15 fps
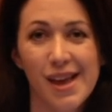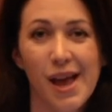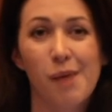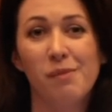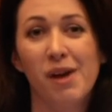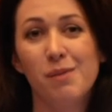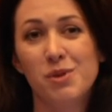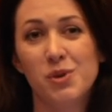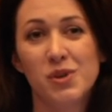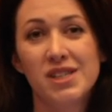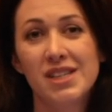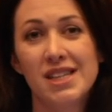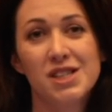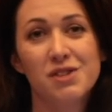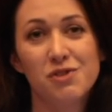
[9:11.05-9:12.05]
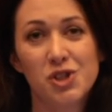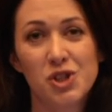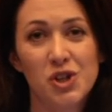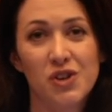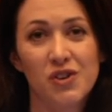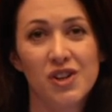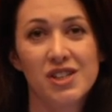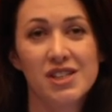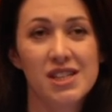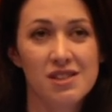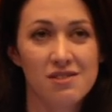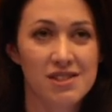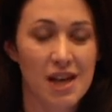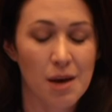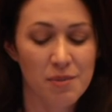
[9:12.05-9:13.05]
and maybe your tins of tuna and tins
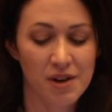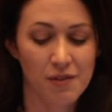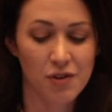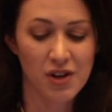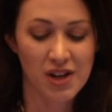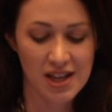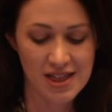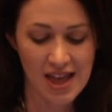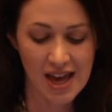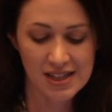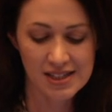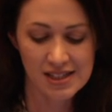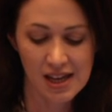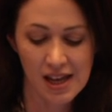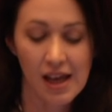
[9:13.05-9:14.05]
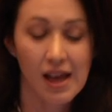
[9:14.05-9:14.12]
of salmon if you need that.